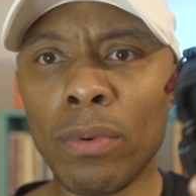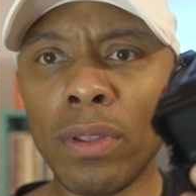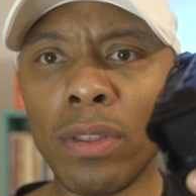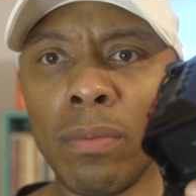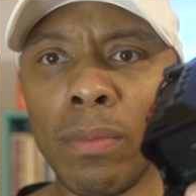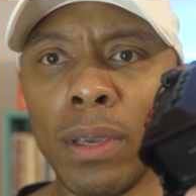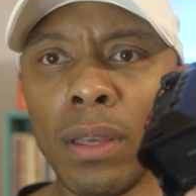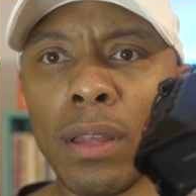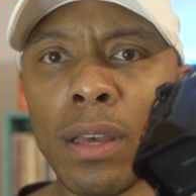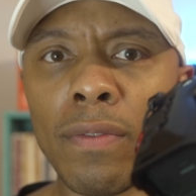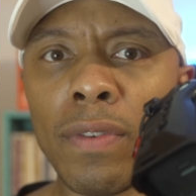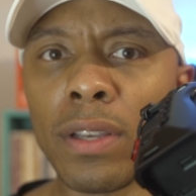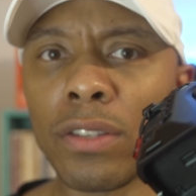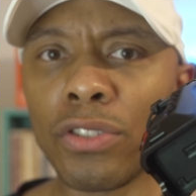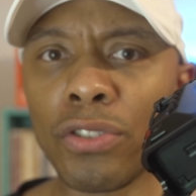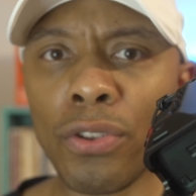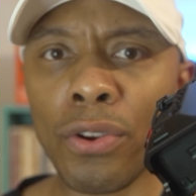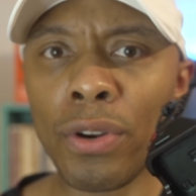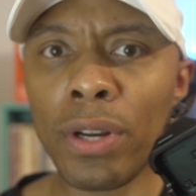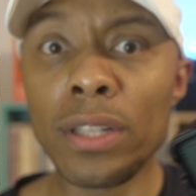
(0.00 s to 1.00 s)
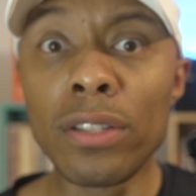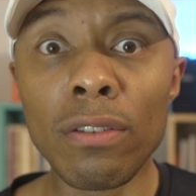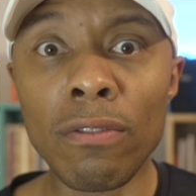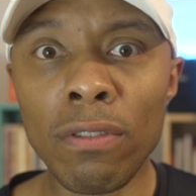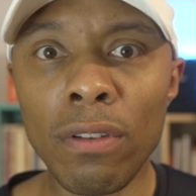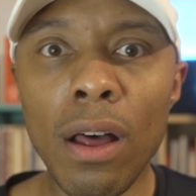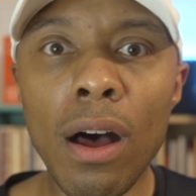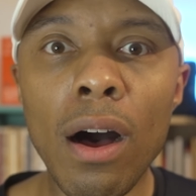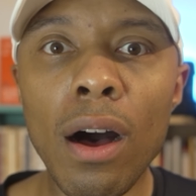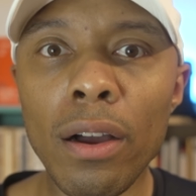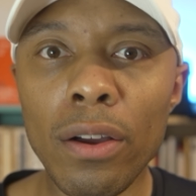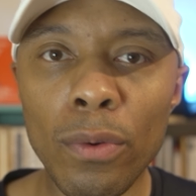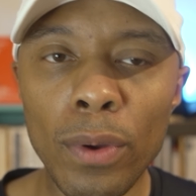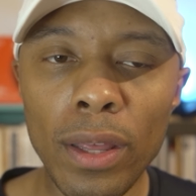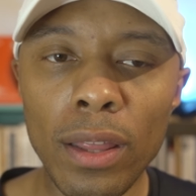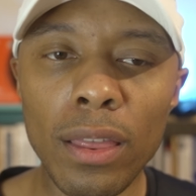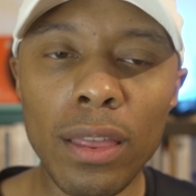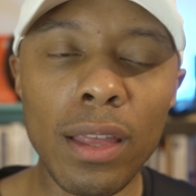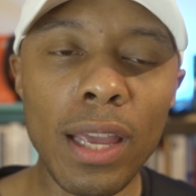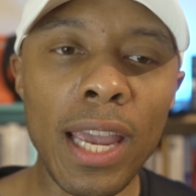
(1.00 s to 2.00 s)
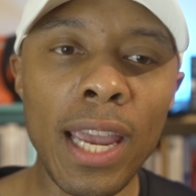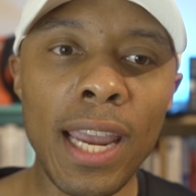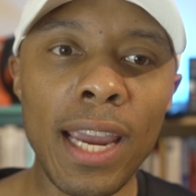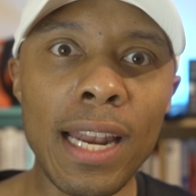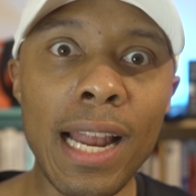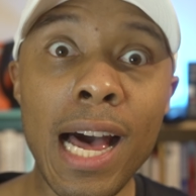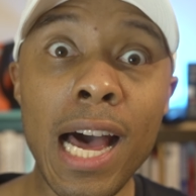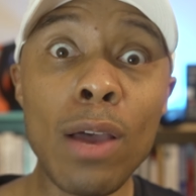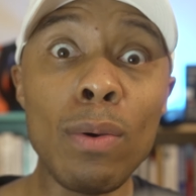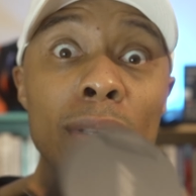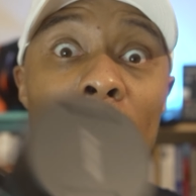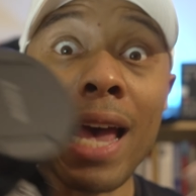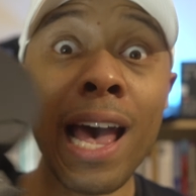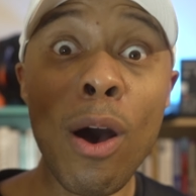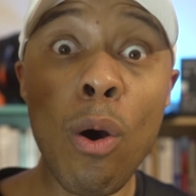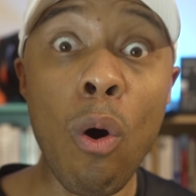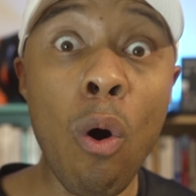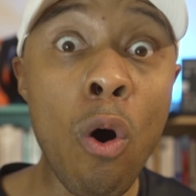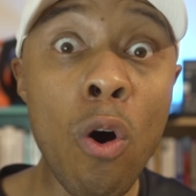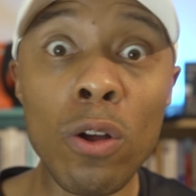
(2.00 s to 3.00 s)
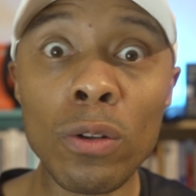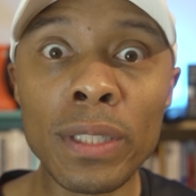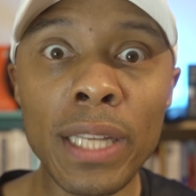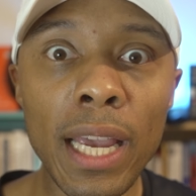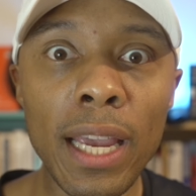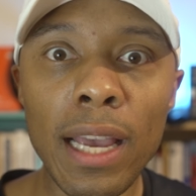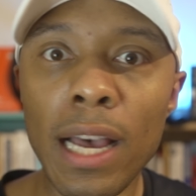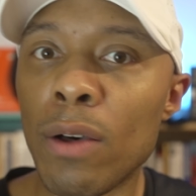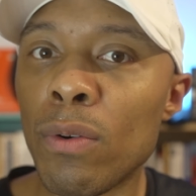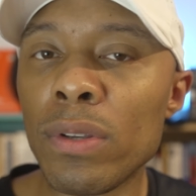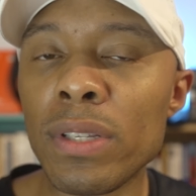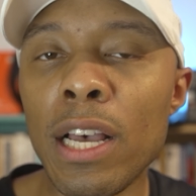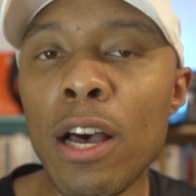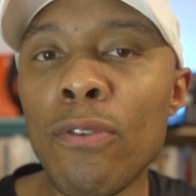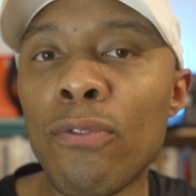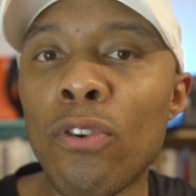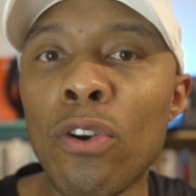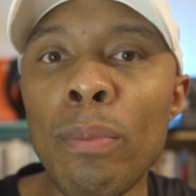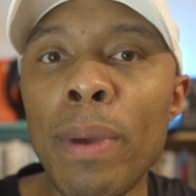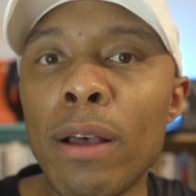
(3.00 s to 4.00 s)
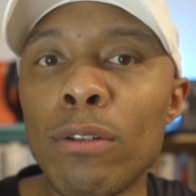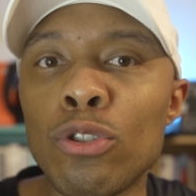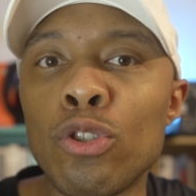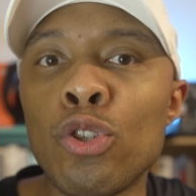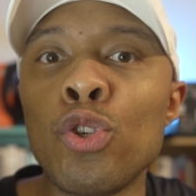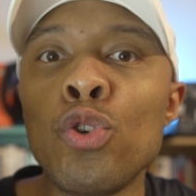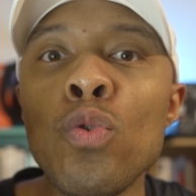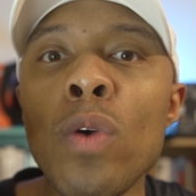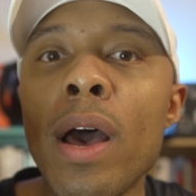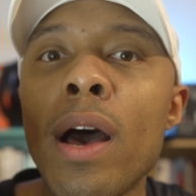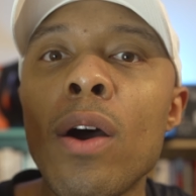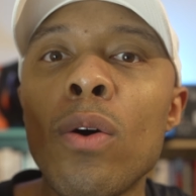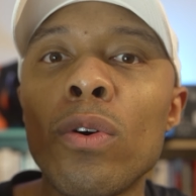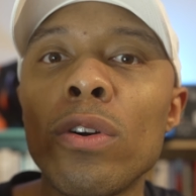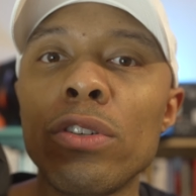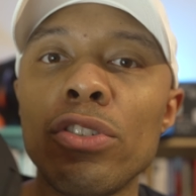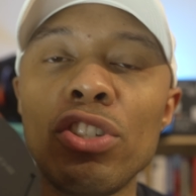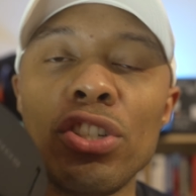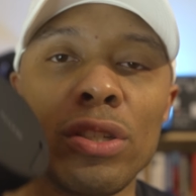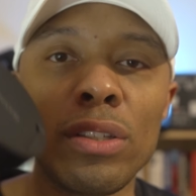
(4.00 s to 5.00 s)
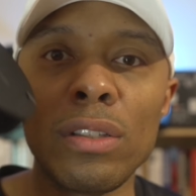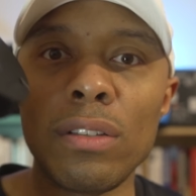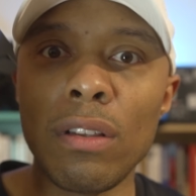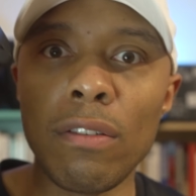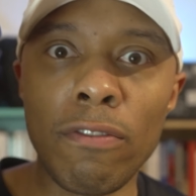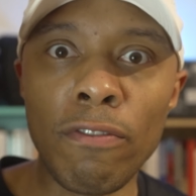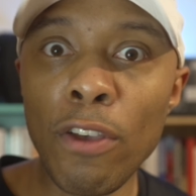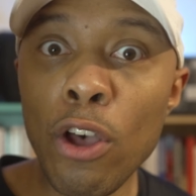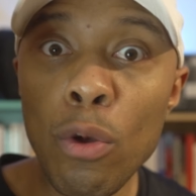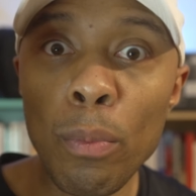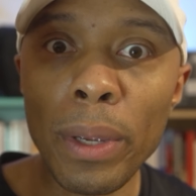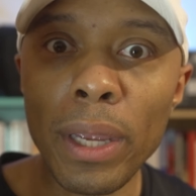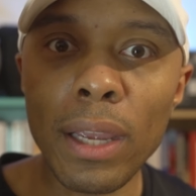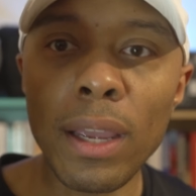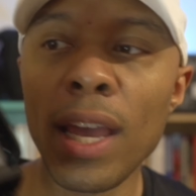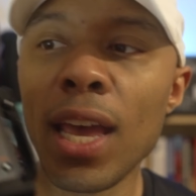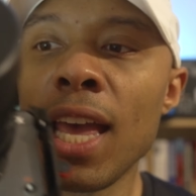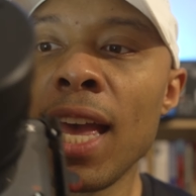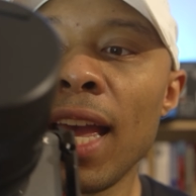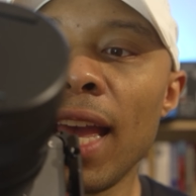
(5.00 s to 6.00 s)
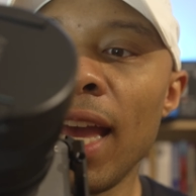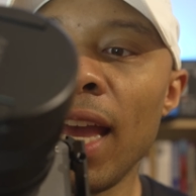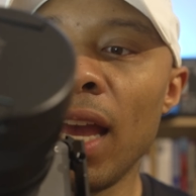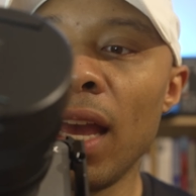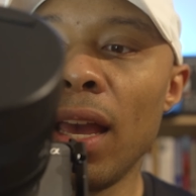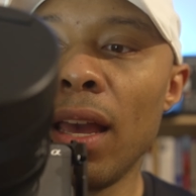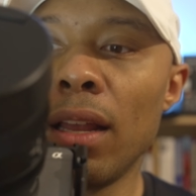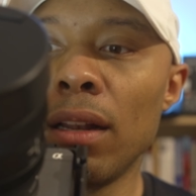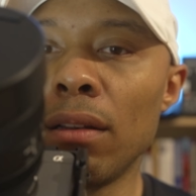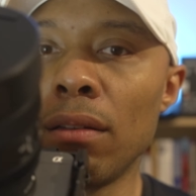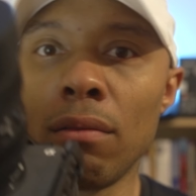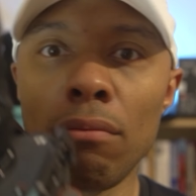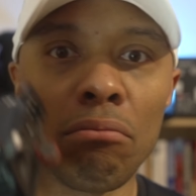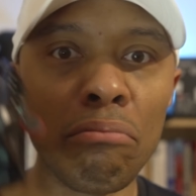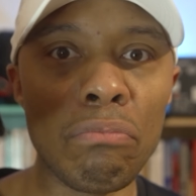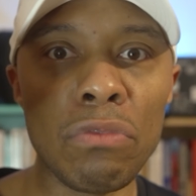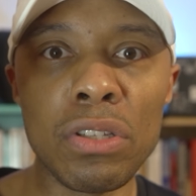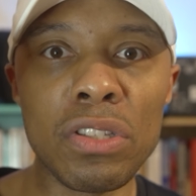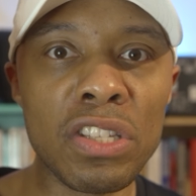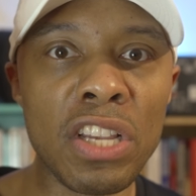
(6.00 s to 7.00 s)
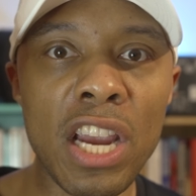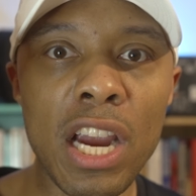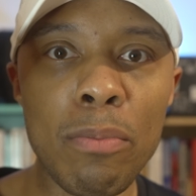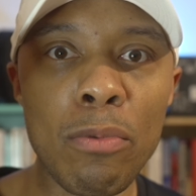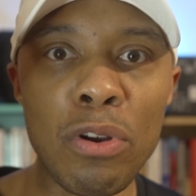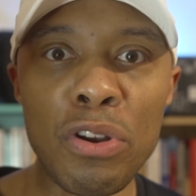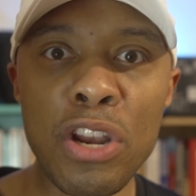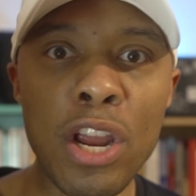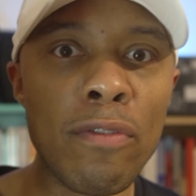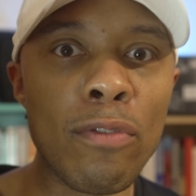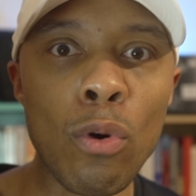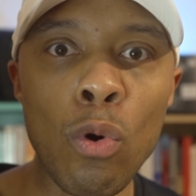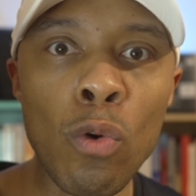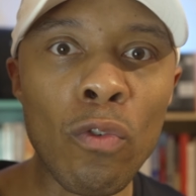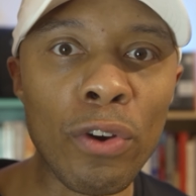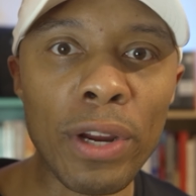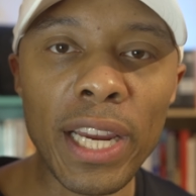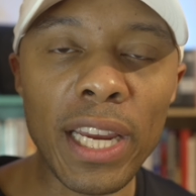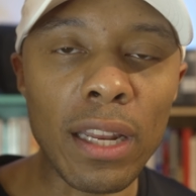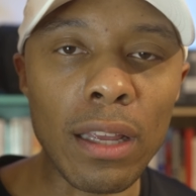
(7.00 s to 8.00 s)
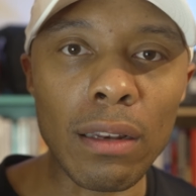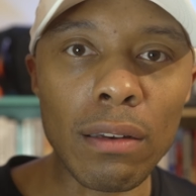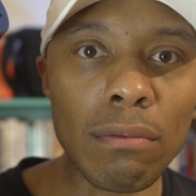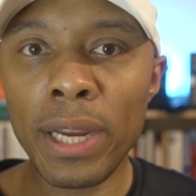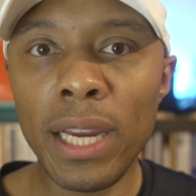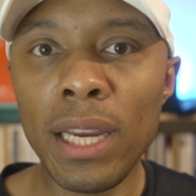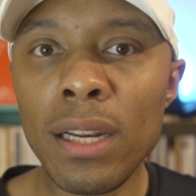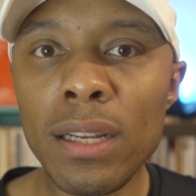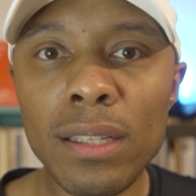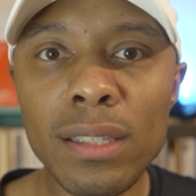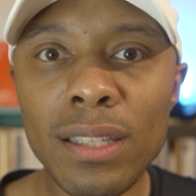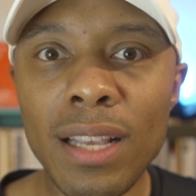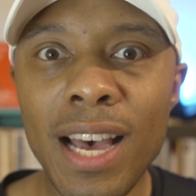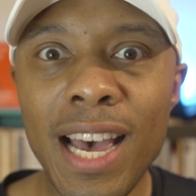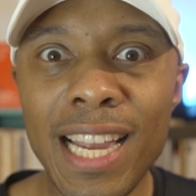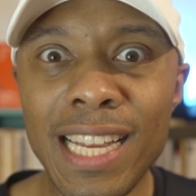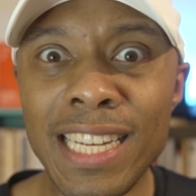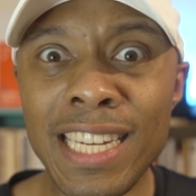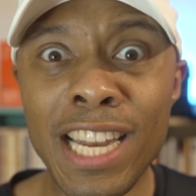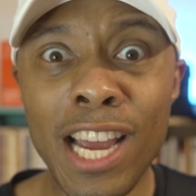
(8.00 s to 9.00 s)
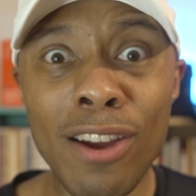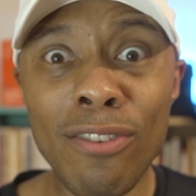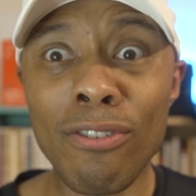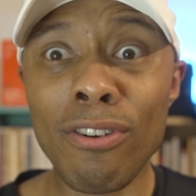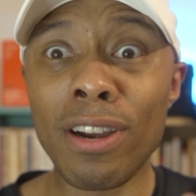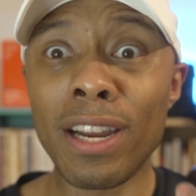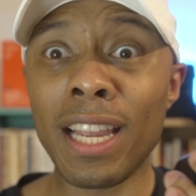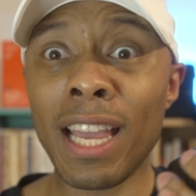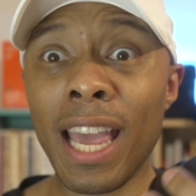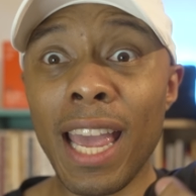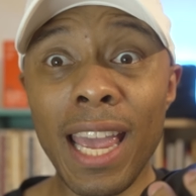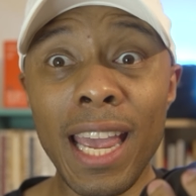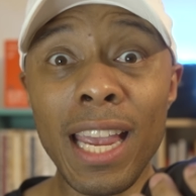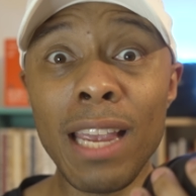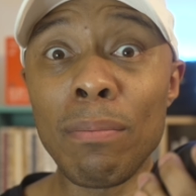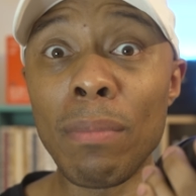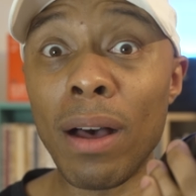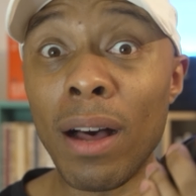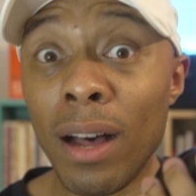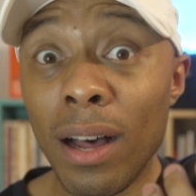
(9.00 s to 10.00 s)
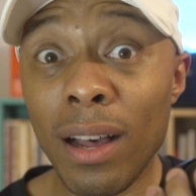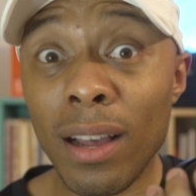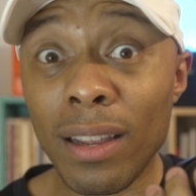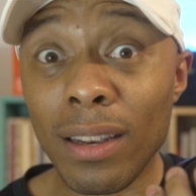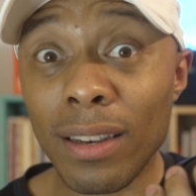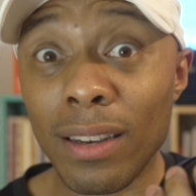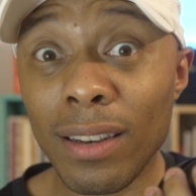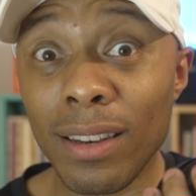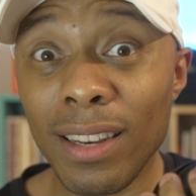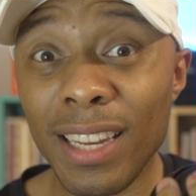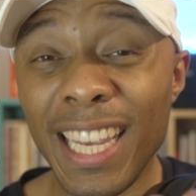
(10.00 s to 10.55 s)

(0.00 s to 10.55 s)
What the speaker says: with me, the FX30, to vlog with, and I was out all day. I was out for about 2 hours just filming, and this camera never overheated. The heating sign never came on.